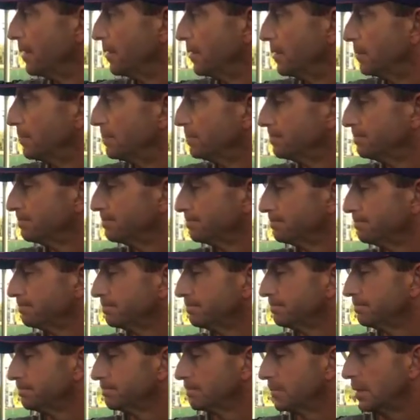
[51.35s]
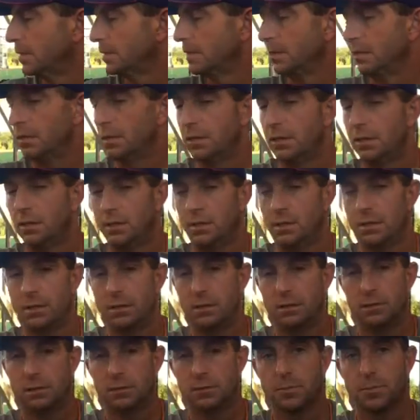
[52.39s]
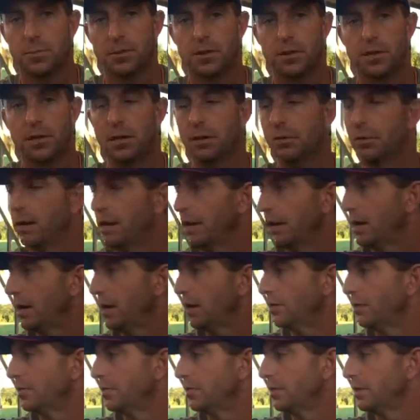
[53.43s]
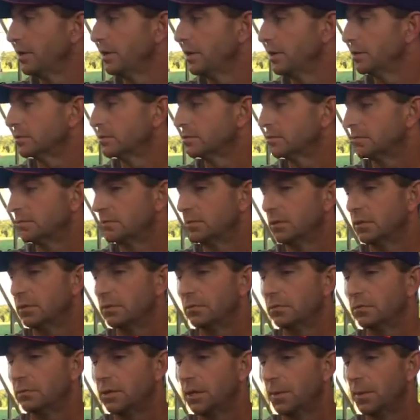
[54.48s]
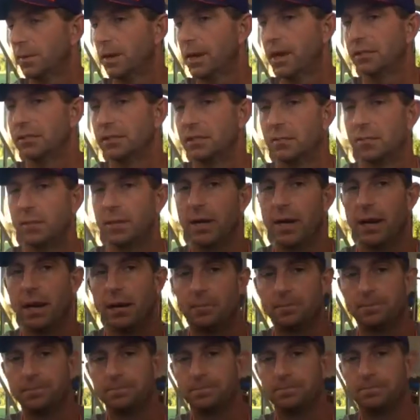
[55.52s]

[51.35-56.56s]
Looks pretty good right now, other than a couple guys that have been out.